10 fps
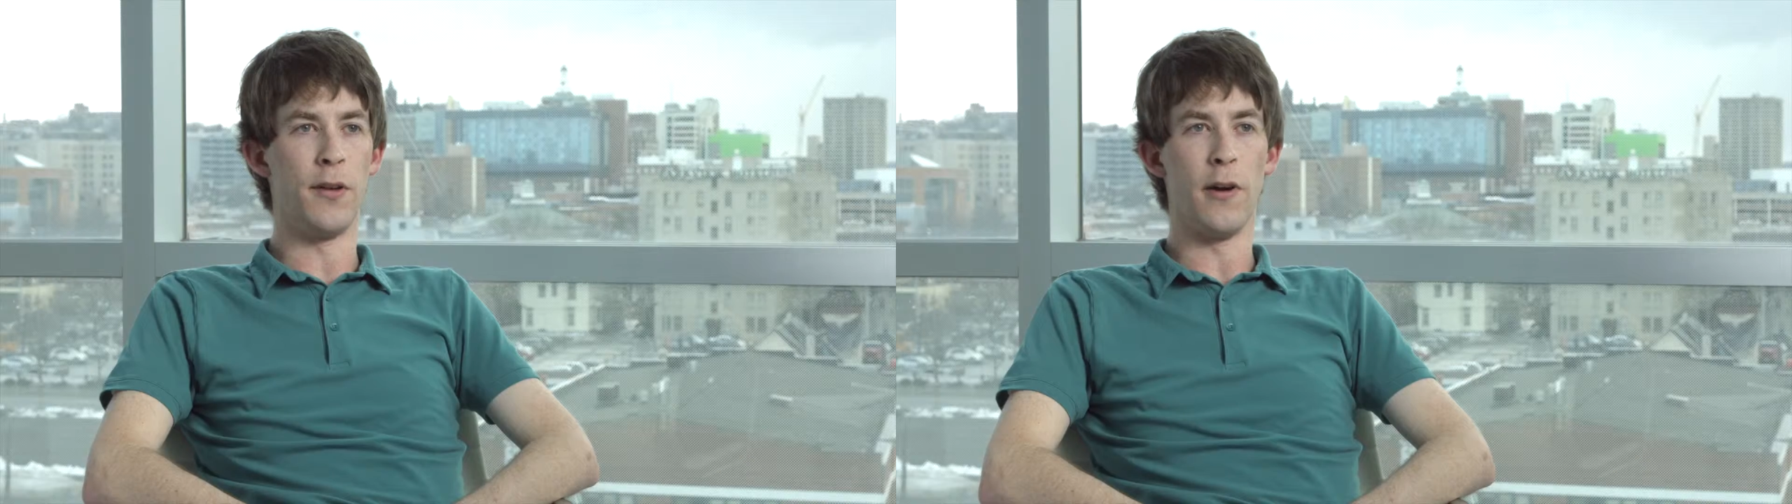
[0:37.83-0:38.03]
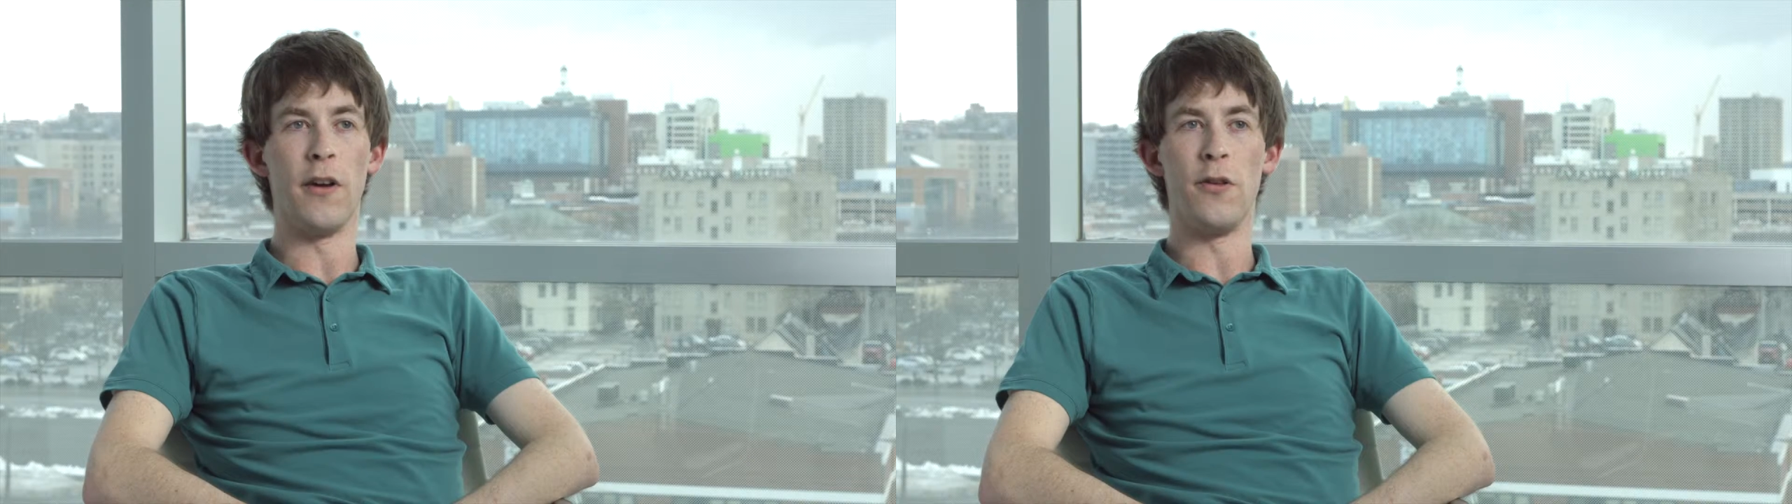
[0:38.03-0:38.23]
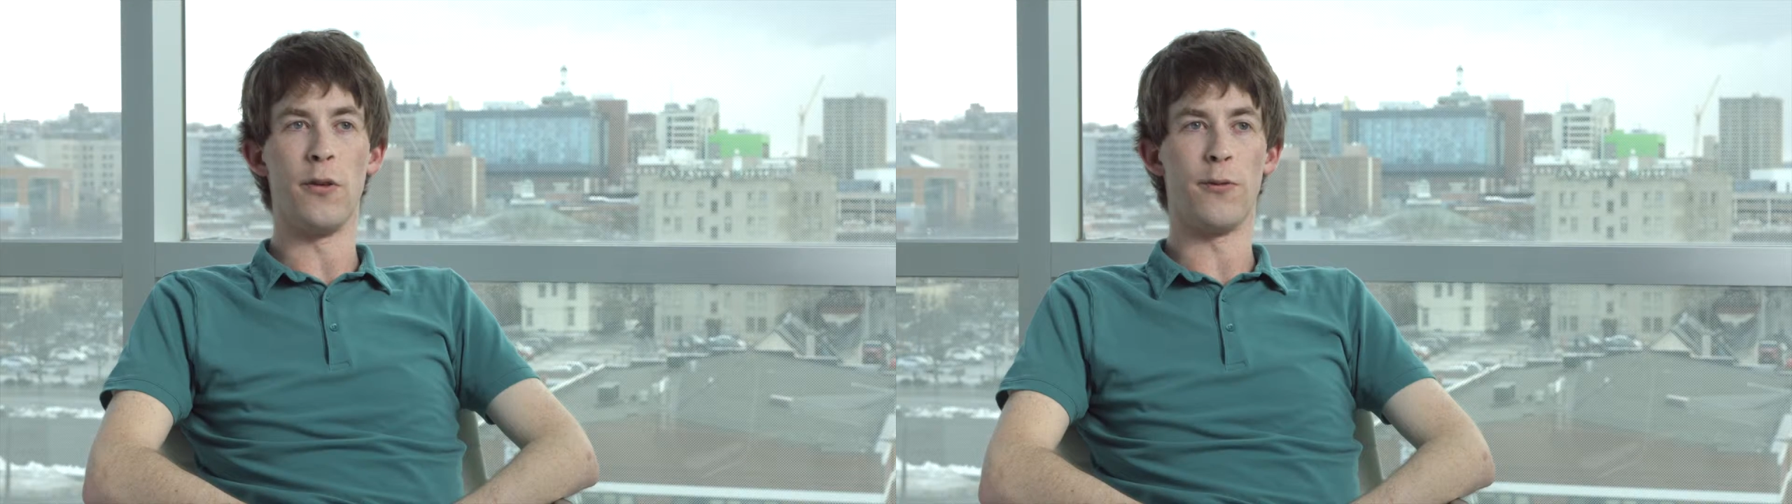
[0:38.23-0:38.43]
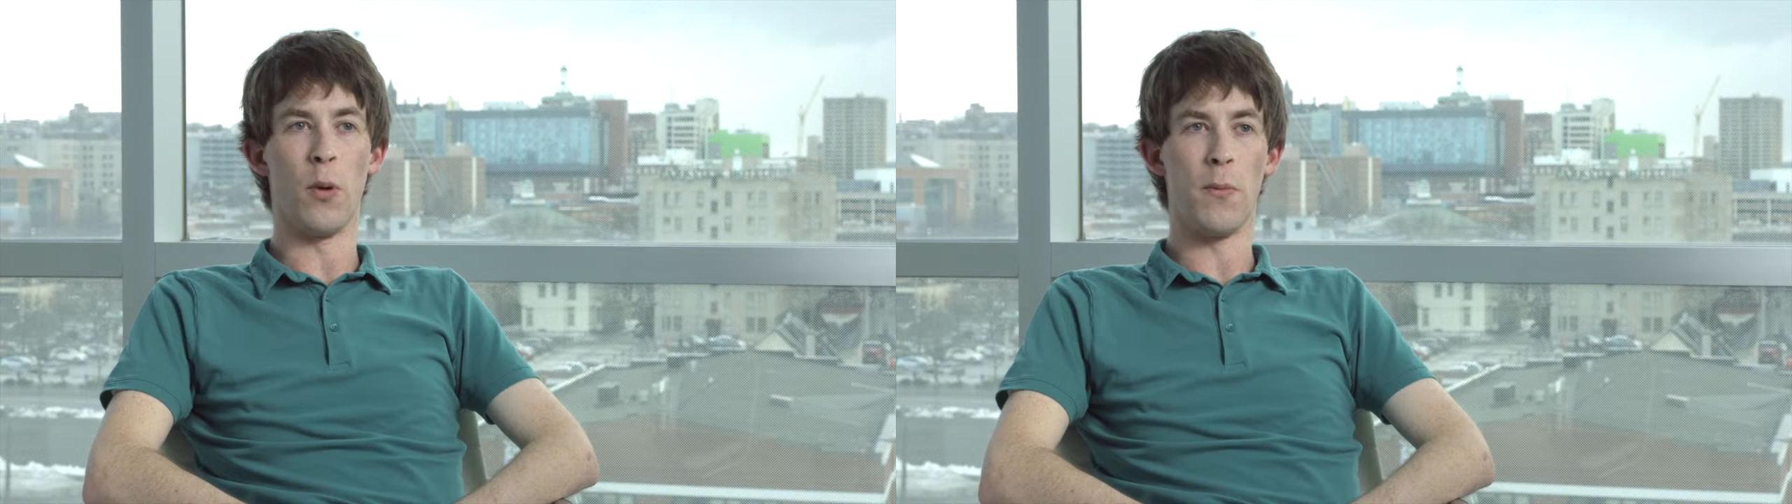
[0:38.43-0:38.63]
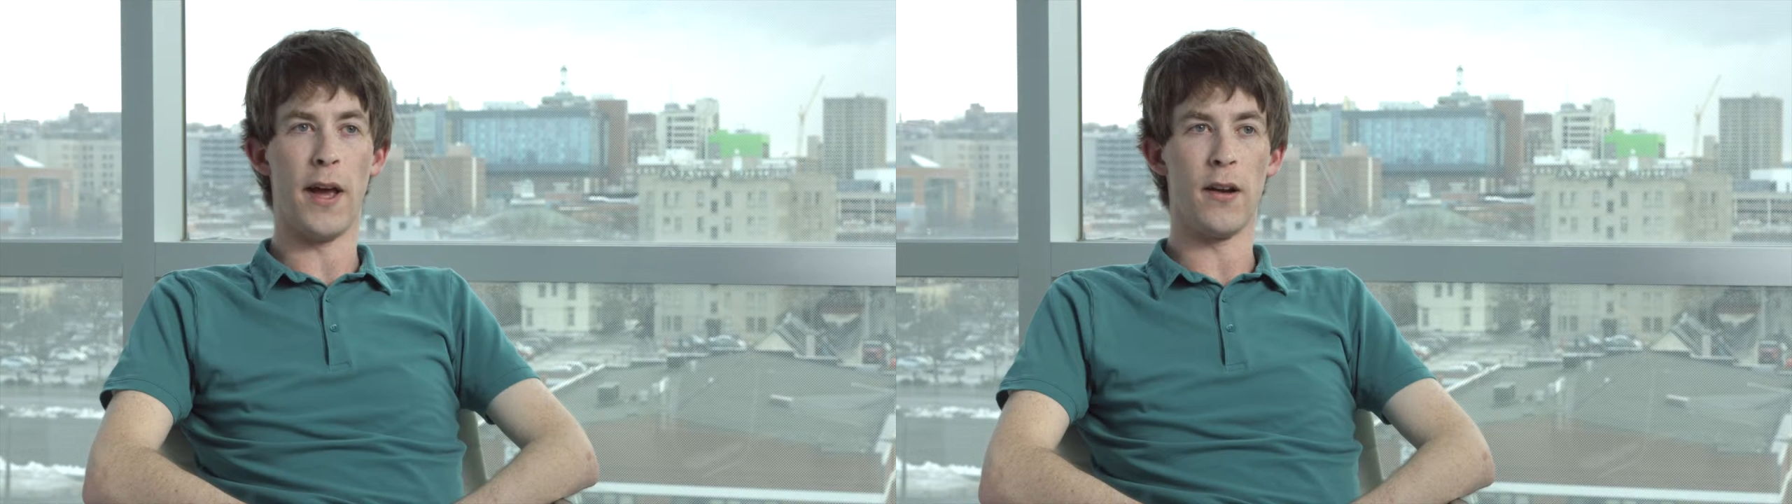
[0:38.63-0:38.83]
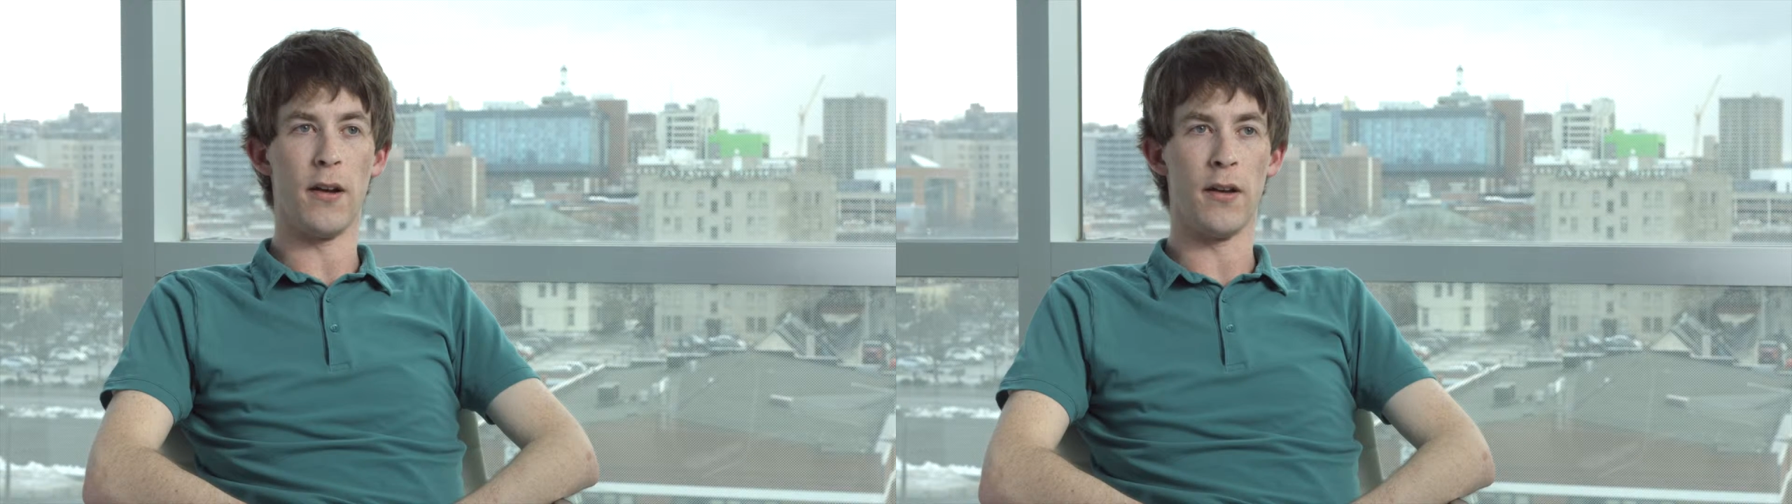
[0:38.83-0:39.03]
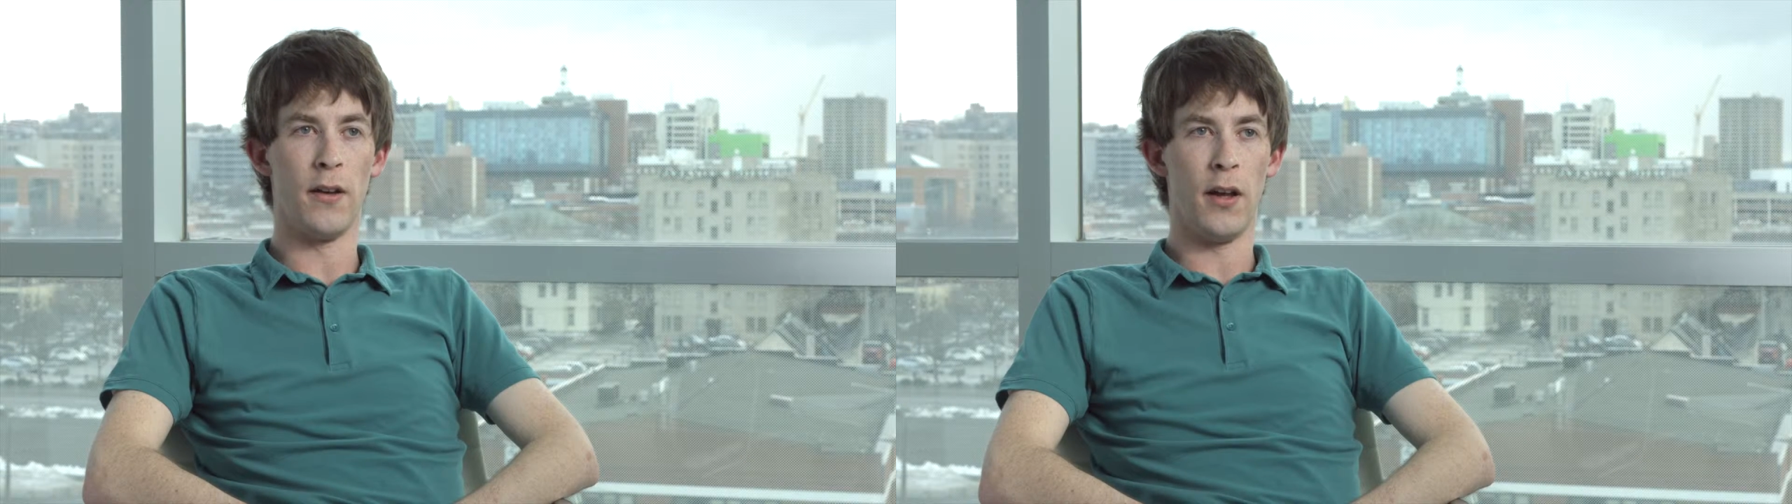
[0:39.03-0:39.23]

a very uniform manner